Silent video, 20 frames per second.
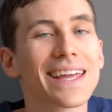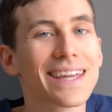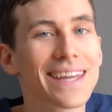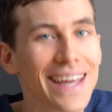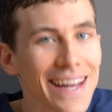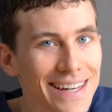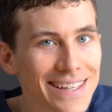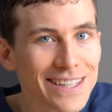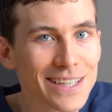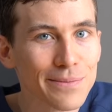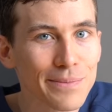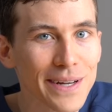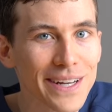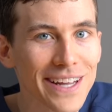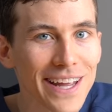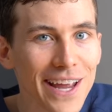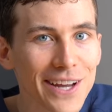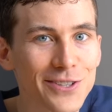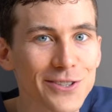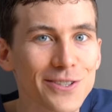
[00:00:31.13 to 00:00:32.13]
getting this
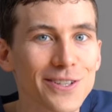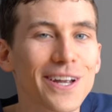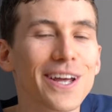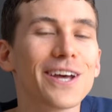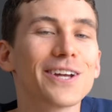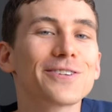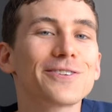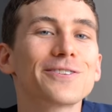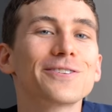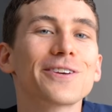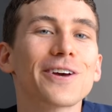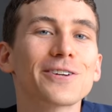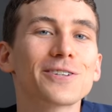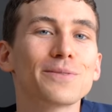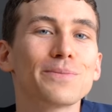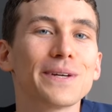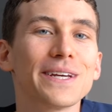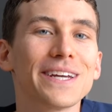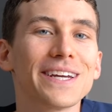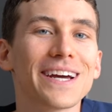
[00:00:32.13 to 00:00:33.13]
medication turns out
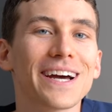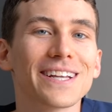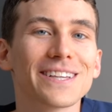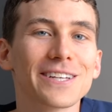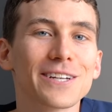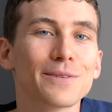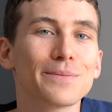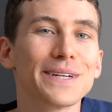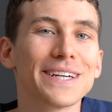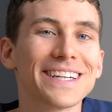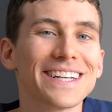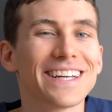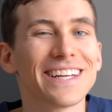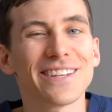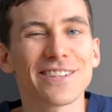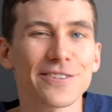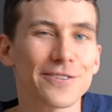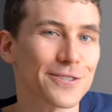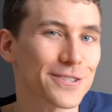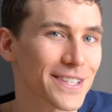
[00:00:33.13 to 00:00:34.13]
to be a little bit
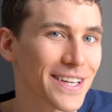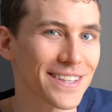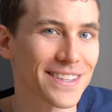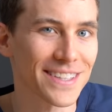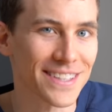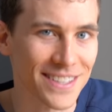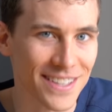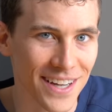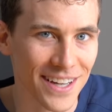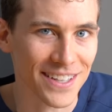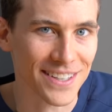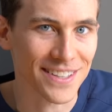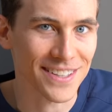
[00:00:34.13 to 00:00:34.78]
easier said than done.